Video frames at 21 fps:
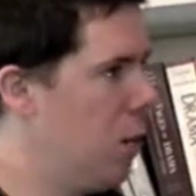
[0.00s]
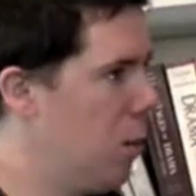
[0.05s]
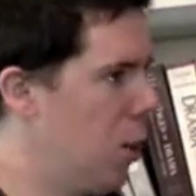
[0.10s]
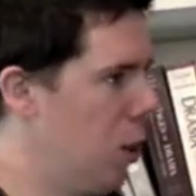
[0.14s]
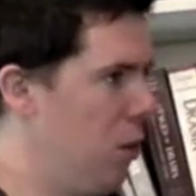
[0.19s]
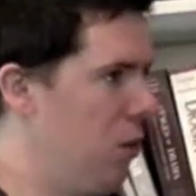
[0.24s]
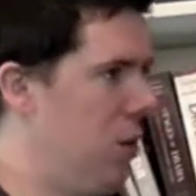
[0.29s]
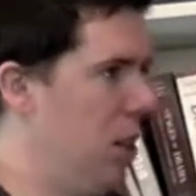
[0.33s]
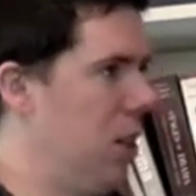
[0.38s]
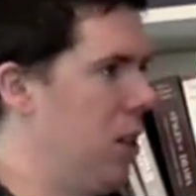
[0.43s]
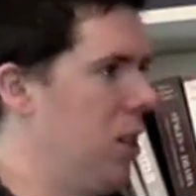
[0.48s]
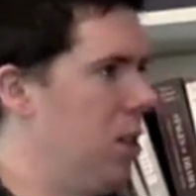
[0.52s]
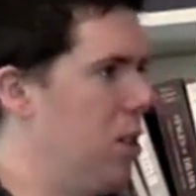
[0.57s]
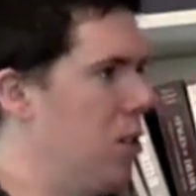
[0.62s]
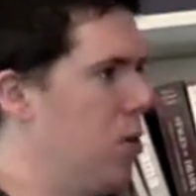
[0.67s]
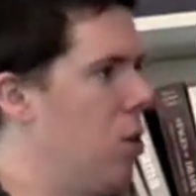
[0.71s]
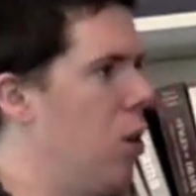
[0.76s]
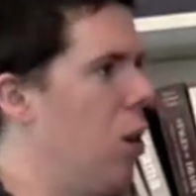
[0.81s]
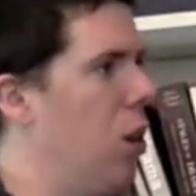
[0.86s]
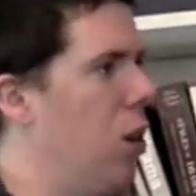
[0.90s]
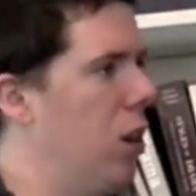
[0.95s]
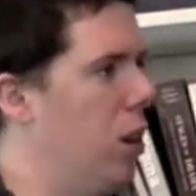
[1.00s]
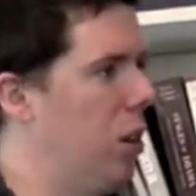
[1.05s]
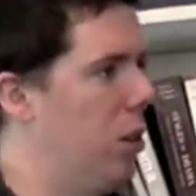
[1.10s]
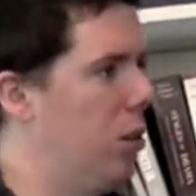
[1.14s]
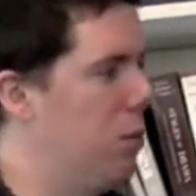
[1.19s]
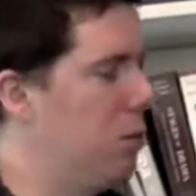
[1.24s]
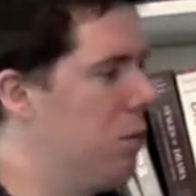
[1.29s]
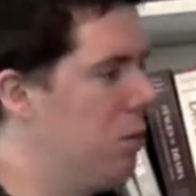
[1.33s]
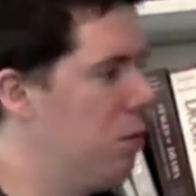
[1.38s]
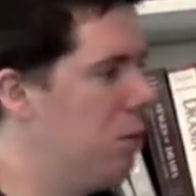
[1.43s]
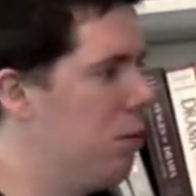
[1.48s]
perfect and strong
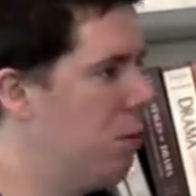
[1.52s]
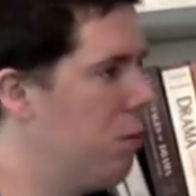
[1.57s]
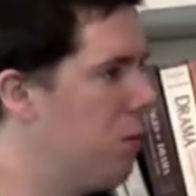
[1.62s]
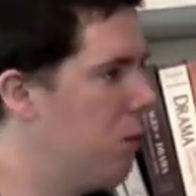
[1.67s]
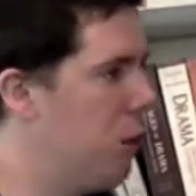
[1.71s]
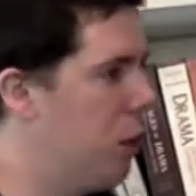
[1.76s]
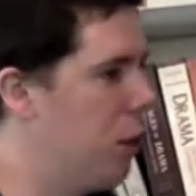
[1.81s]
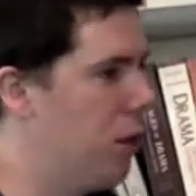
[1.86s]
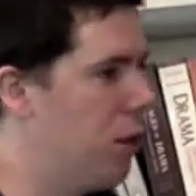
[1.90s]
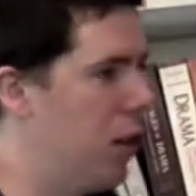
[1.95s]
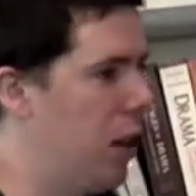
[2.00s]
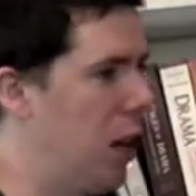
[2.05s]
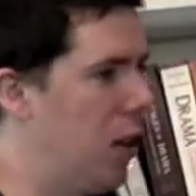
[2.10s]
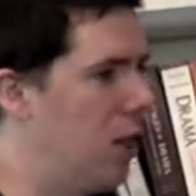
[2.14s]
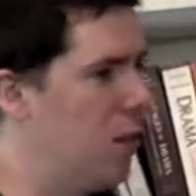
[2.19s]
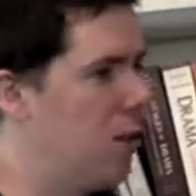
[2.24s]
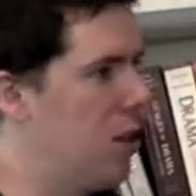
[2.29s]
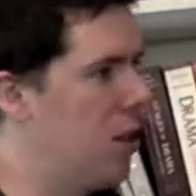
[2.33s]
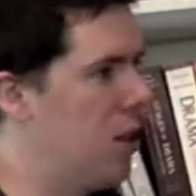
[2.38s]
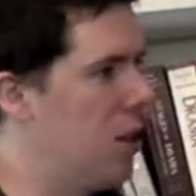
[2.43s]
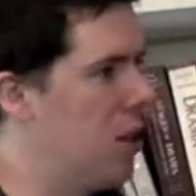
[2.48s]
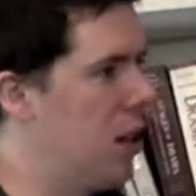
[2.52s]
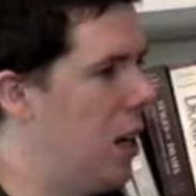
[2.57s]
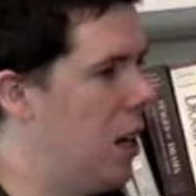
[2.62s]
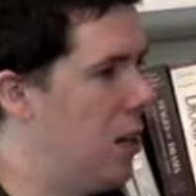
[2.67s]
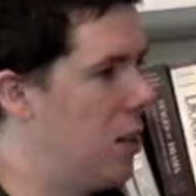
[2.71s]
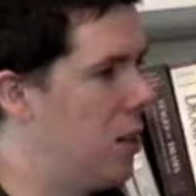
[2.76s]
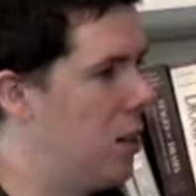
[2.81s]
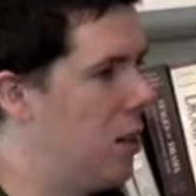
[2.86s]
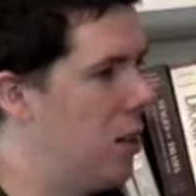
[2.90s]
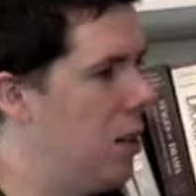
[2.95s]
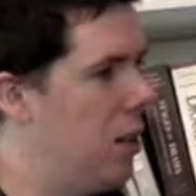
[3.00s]
and full of love to the
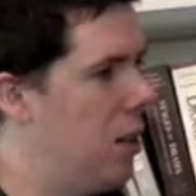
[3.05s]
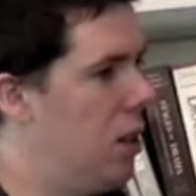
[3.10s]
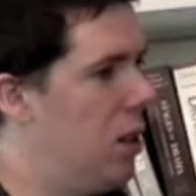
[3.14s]
test.